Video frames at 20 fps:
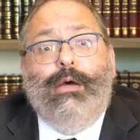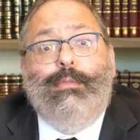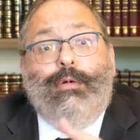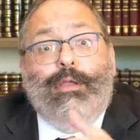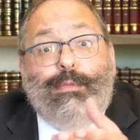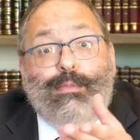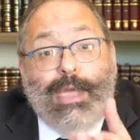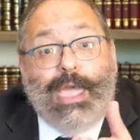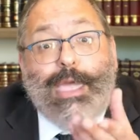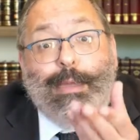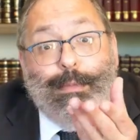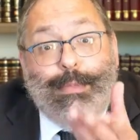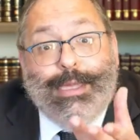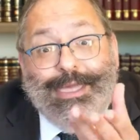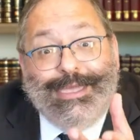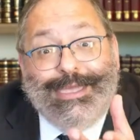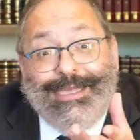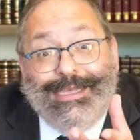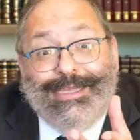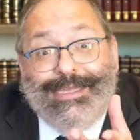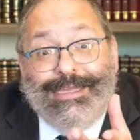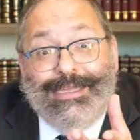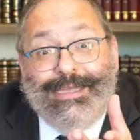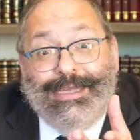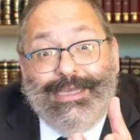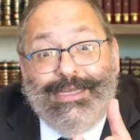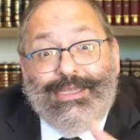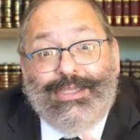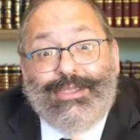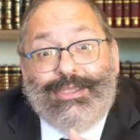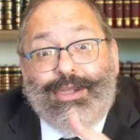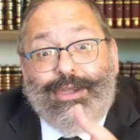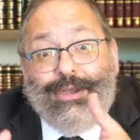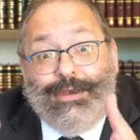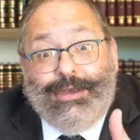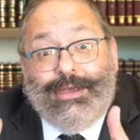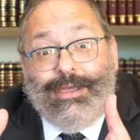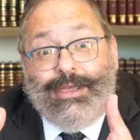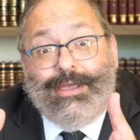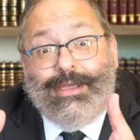But maybe the
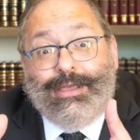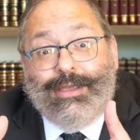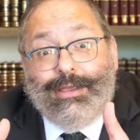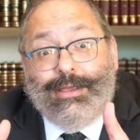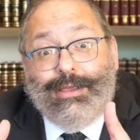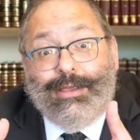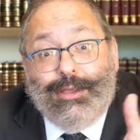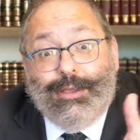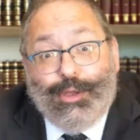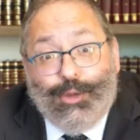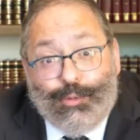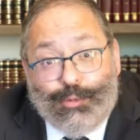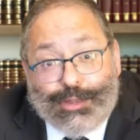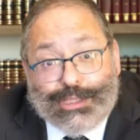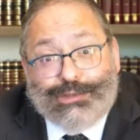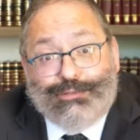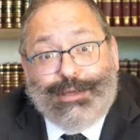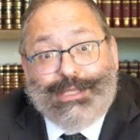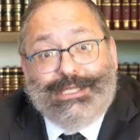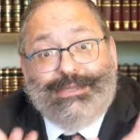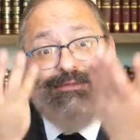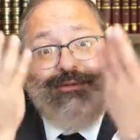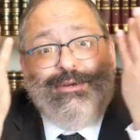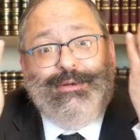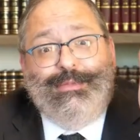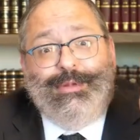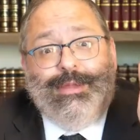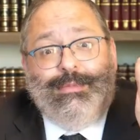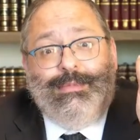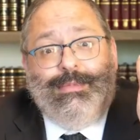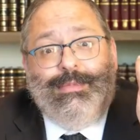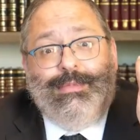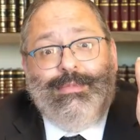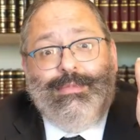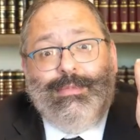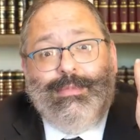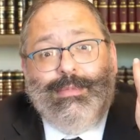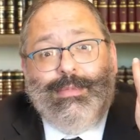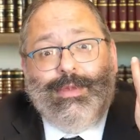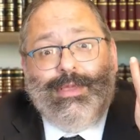Torah will transform him.
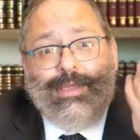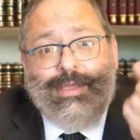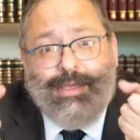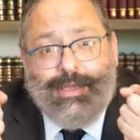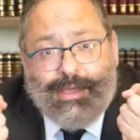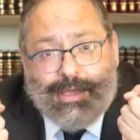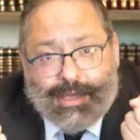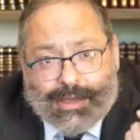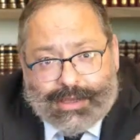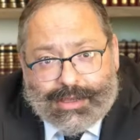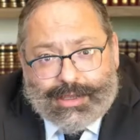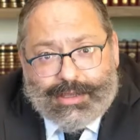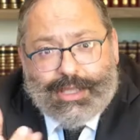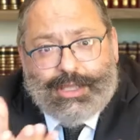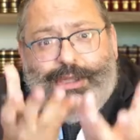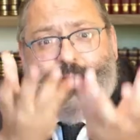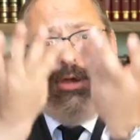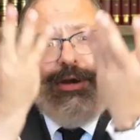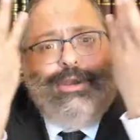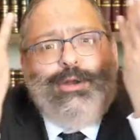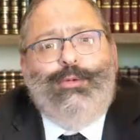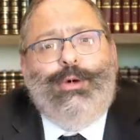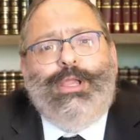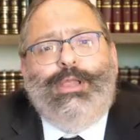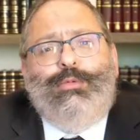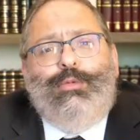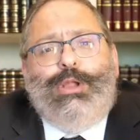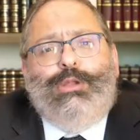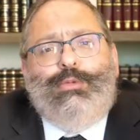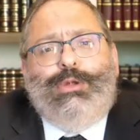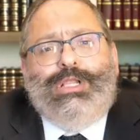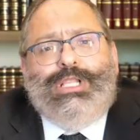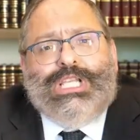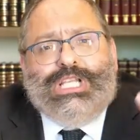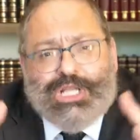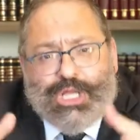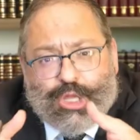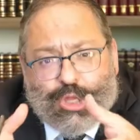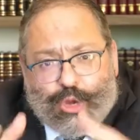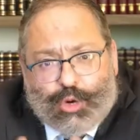The Torah will, will, will
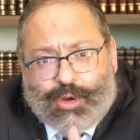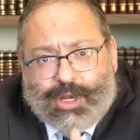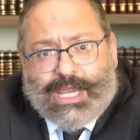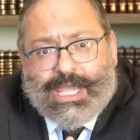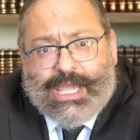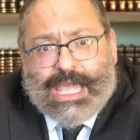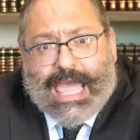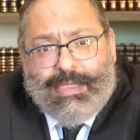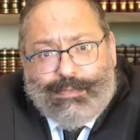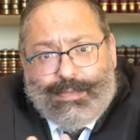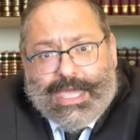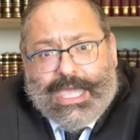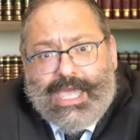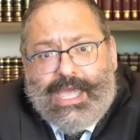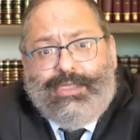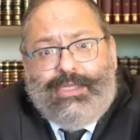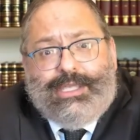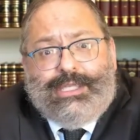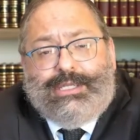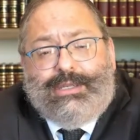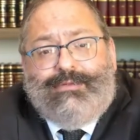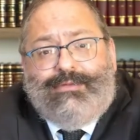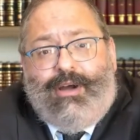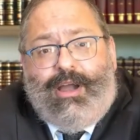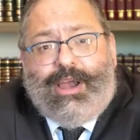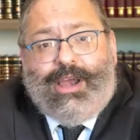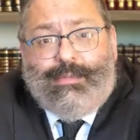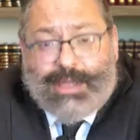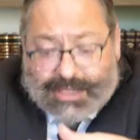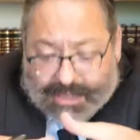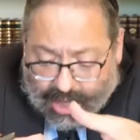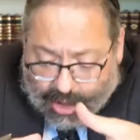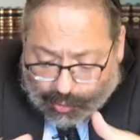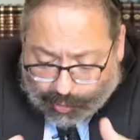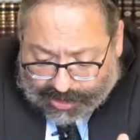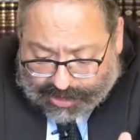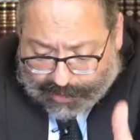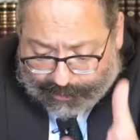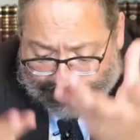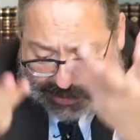learning and being in this environment
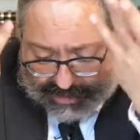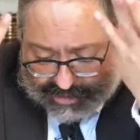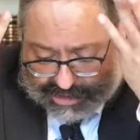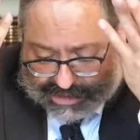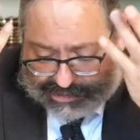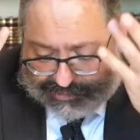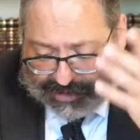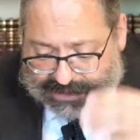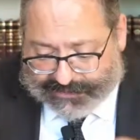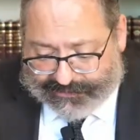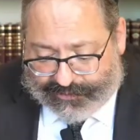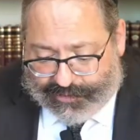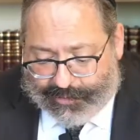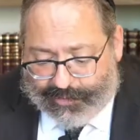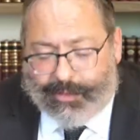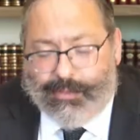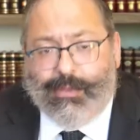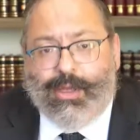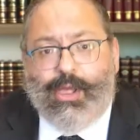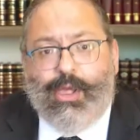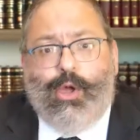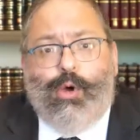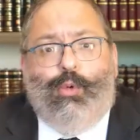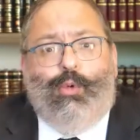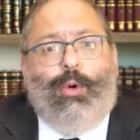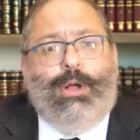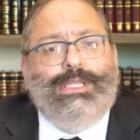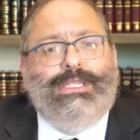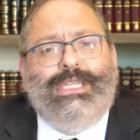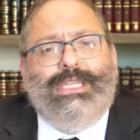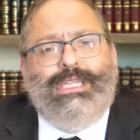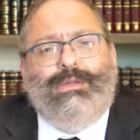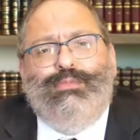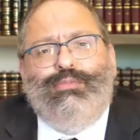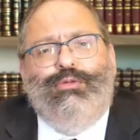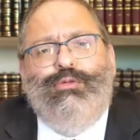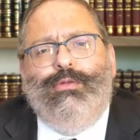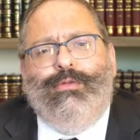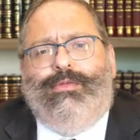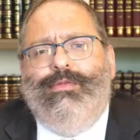will completely transform him. What's his
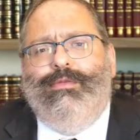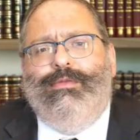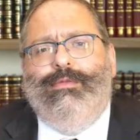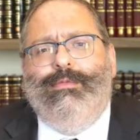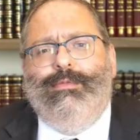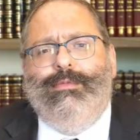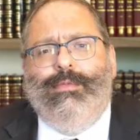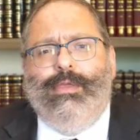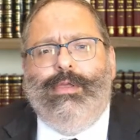proof?